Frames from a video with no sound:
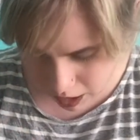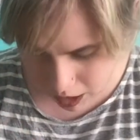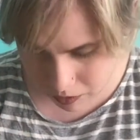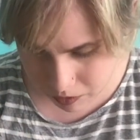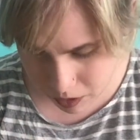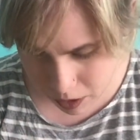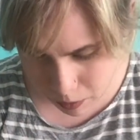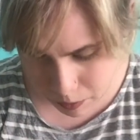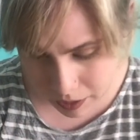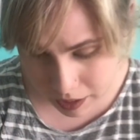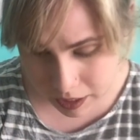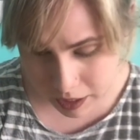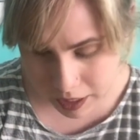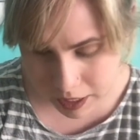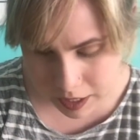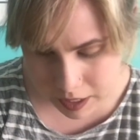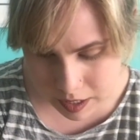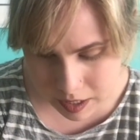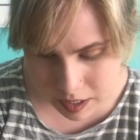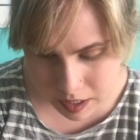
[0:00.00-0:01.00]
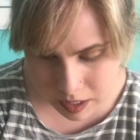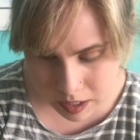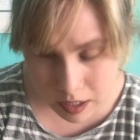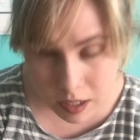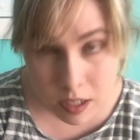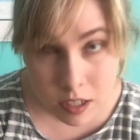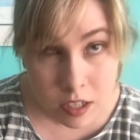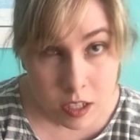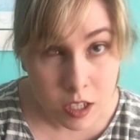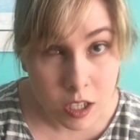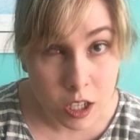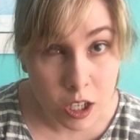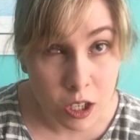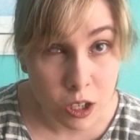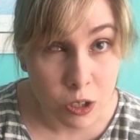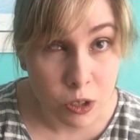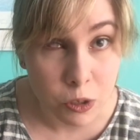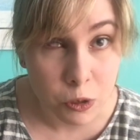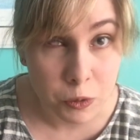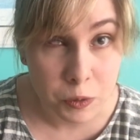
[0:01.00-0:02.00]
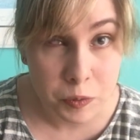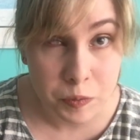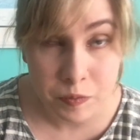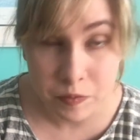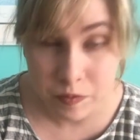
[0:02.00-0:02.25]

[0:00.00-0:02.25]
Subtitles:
have it on my lids, so